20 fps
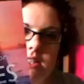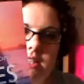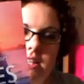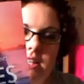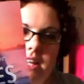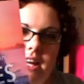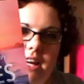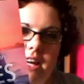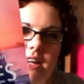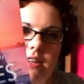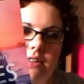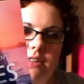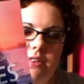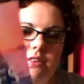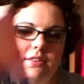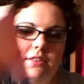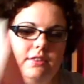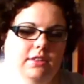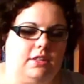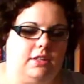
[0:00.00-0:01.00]
yeah,
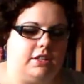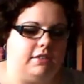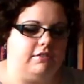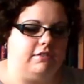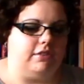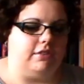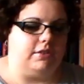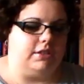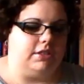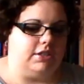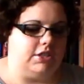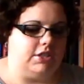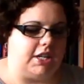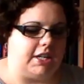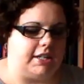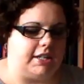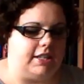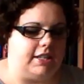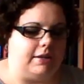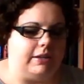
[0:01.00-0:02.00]
looking forward to
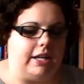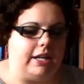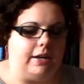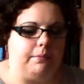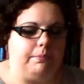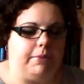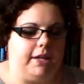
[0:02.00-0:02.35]
checking that one out.